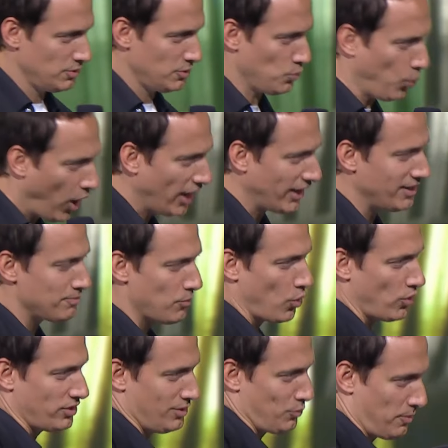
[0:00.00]
We want it
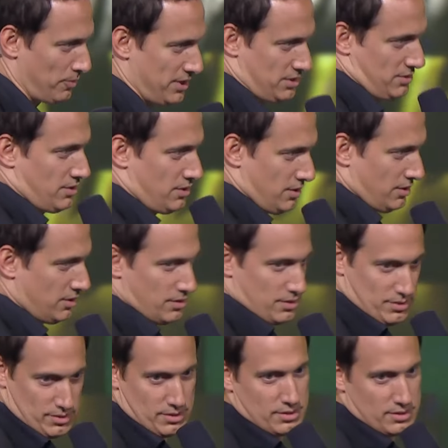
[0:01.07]
more than women.
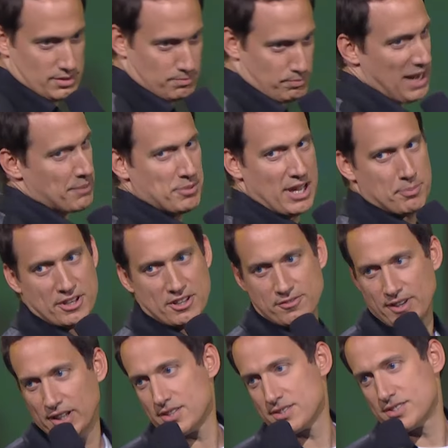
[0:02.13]
Back me up here,
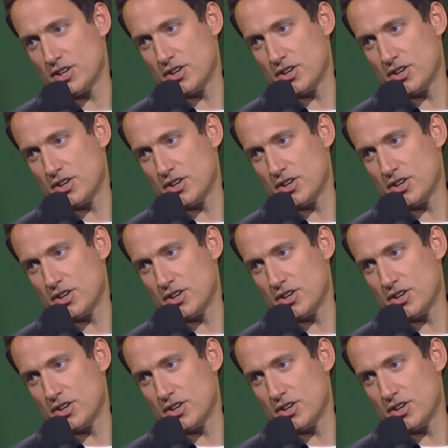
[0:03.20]
fellas.